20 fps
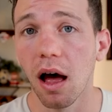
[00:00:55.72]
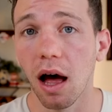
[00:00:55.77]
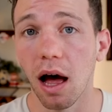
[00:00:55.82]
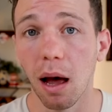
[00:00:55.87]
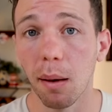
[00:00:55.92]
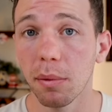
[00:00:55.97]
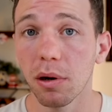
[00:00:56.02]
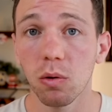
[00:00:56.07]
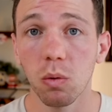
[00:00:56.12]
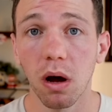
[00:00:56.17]

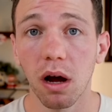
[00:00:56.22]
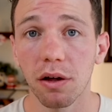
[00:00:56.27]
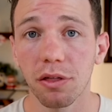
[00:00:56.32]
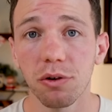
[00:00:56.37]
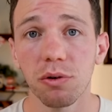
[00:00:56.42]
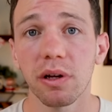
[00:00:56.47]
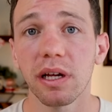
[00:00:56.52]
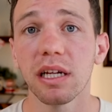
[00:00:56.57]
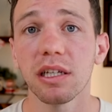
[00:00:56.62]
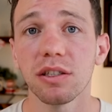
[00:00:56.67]
I'm going to walk
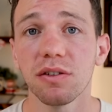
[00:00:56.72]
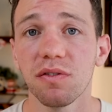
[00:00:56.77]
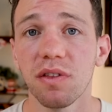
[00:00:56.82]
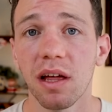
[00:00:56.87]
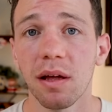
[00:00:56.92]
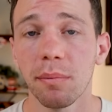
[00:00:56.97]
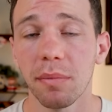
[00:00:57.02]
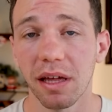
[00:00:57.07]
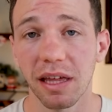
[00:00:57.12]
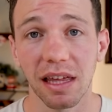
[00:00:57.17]
through each of
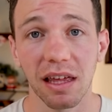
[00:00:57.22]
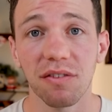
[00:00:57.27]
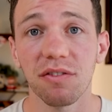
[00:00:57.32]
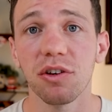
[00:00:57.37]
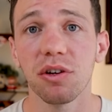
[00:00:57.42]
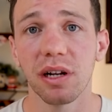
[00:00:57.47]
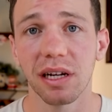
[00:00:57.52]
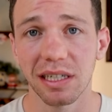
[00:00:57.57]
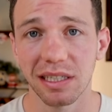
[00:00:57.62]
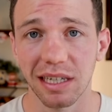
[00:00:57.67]
them and give
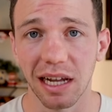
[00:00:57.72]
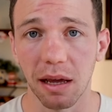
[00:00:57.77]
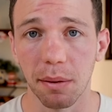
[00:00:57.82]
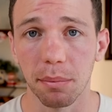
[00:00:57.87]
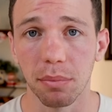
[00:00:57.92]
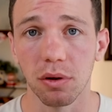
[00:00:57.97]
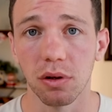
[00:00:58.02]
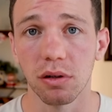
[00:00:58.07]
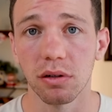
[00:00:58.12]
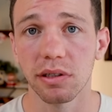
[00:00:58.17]
you an
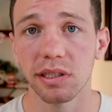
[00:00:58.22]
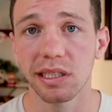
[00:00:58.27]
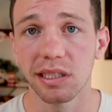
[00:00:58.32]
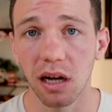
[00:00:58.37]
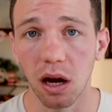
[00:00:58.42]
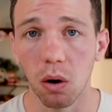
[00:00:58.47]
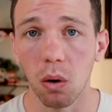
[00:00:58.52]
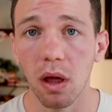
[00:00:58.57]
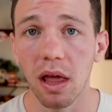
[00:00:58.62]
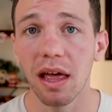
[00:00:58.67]
example.
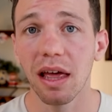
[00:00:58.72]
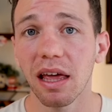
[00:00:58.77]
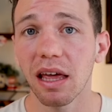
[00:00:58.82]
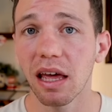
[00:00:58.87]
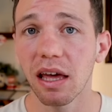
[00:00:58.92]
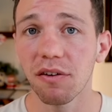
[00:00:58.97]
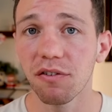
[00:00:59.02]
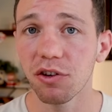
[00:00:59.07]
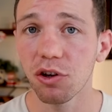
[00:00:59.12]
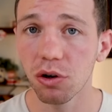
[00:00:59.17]
So
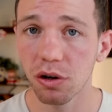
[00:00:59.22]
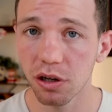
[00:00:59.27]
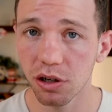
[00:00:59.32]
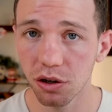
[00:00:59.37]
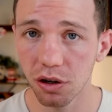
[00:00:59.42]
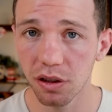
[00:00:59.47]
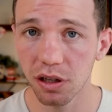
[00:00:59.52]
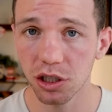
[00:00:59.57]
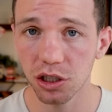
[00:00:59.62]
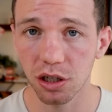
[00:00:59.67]
if you're new
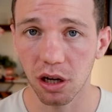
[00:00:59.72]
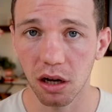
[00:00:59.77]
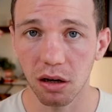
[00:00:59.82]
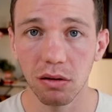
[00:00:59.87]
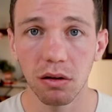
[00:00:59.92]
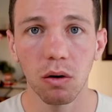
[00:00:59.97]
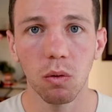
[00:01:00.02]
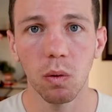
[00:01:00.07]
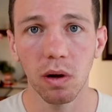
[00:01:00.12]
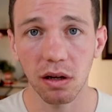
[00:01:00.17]
to the
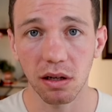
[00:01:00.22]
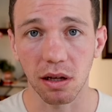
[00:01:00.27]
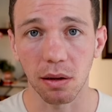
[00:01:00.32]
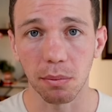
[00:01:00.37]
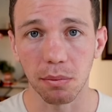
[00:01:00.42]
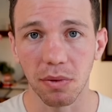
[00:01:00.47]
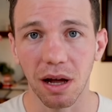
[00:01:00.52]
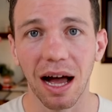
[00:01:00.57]
show, welcome.